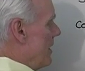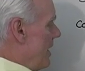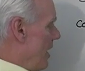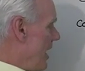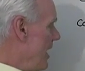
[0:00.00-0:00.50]

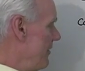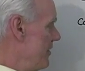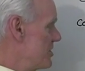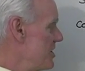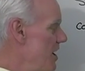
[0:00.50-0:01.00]
Now I have
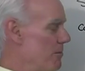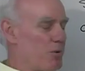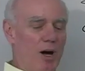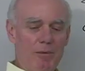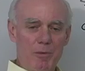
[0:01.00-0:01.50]
the same
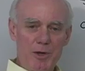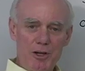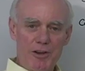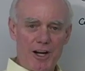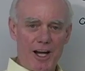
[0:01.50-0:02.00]
problem
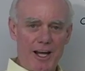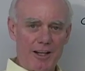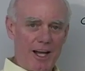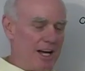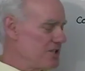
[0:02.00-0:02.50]
here that I
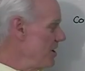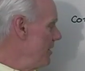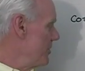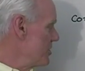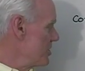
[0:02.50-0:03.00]
had last
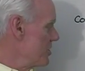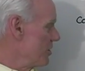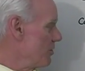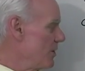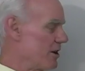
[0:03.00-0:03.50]
time. This is the
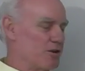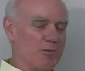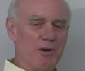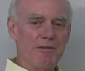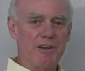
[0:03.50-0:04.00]
correct
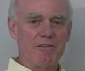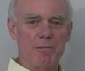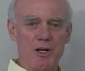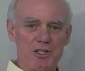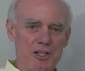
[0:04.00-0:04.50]
derivative,
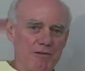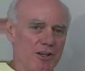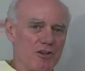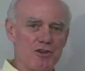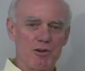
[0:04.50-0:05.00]
but it's
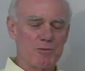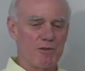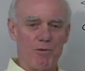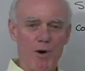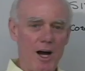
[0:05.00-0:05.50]
given in terms
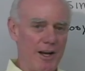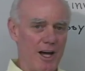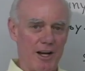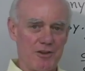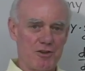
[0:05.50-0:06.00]
of y,
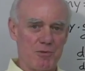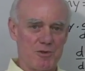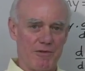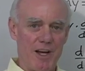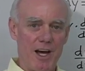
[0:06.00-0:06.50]
not in
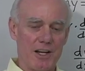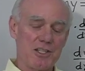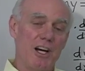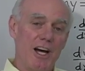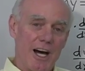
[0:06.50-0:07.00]
terms of
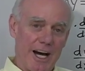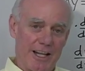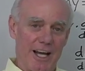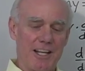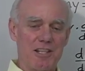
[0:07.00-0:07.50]
x.
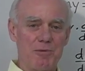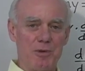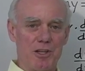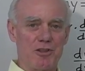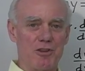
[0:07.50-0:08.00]
I'd like it to
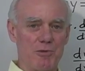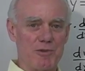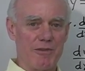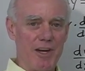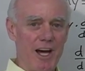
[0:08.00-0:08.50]
be in
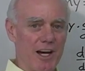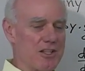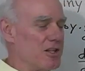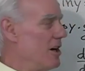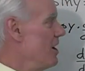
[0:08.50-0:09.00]
terms of x.